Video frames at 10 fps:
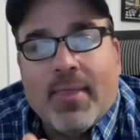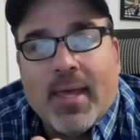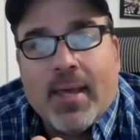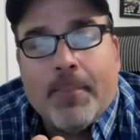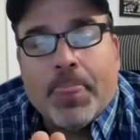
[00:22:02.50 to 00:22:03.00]

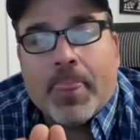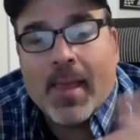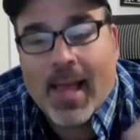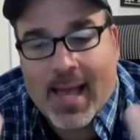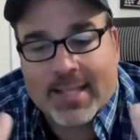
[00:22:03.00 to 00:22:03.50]
then
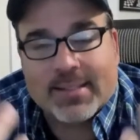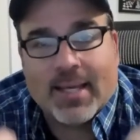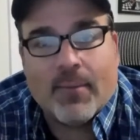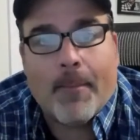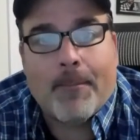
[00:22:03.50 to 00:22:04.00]
I save
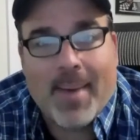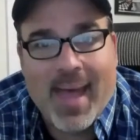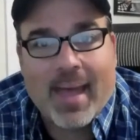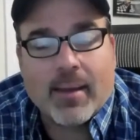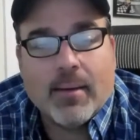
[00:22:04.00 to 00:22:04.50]
it
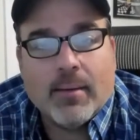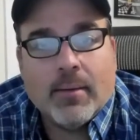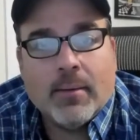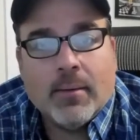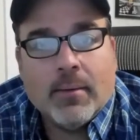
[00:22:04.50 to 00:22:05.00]
back
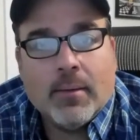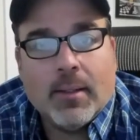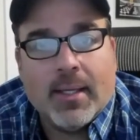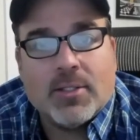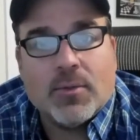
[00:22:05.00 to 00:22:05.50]

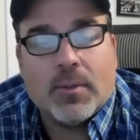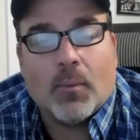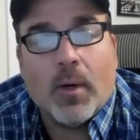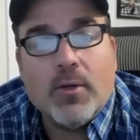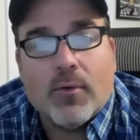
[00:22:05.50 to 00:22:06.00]
into the
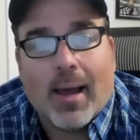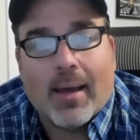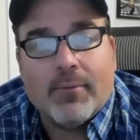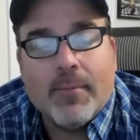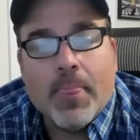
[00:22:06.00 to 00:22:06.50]

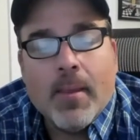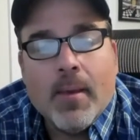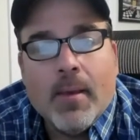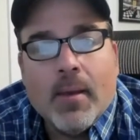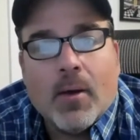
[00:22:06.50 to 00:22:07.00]
OneDrive.
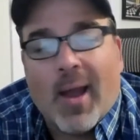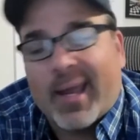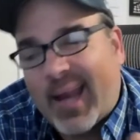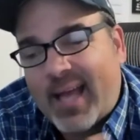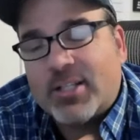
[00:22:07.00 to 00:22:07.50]
I
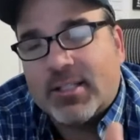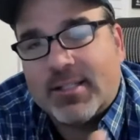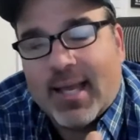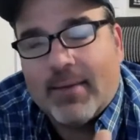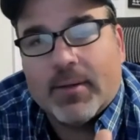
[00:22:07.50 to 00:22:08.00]
could actually
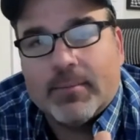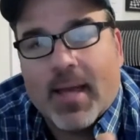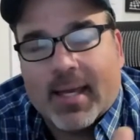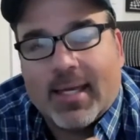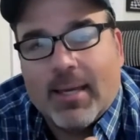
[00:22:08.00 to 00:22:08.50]
save it.
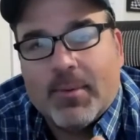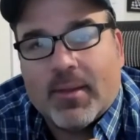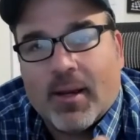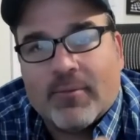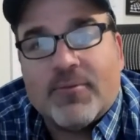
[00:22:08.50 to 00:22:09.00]
I could keep it
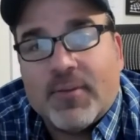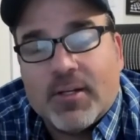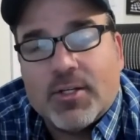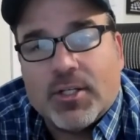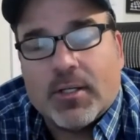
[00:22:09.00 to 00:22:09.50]
there and
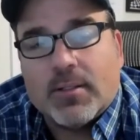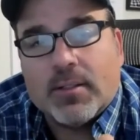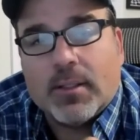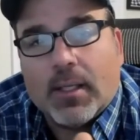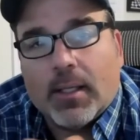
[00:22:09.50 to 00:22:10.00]
finish it
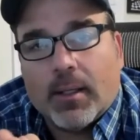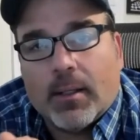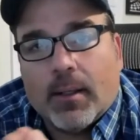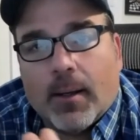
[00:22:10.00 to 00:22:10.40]
in